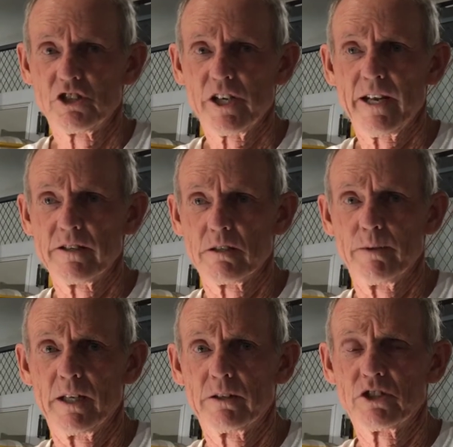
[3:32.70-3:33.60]
Shade
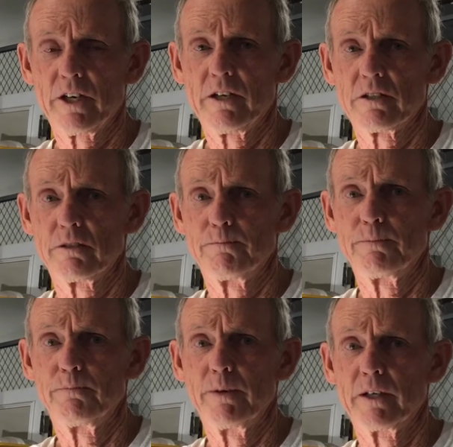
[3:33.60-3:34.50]
is a
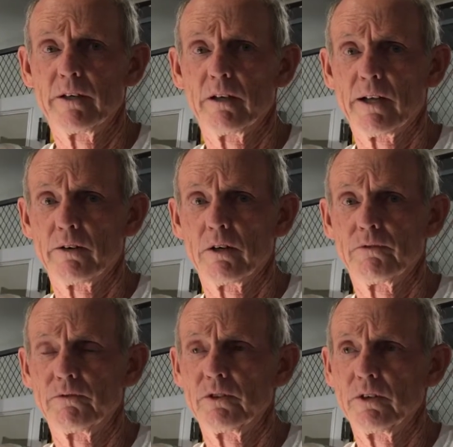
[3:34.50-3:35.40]
big deal. I don't
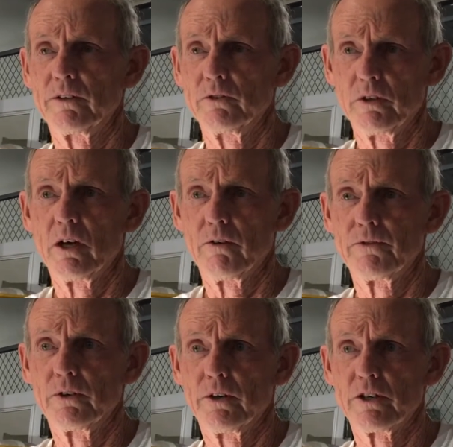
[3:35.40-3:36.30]
know if
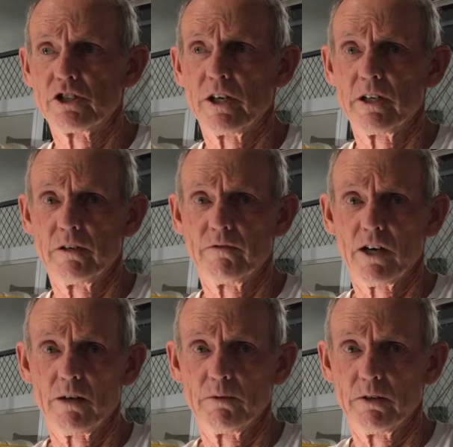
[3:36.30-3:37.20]
you're in a shady environment